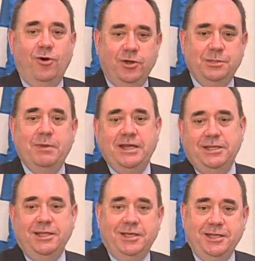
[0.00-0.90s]

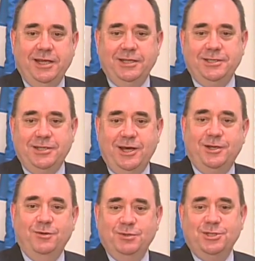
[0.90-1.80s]
automatically connect
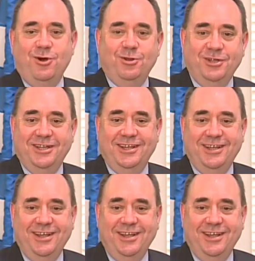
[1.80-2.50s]
Tartan with Scotland.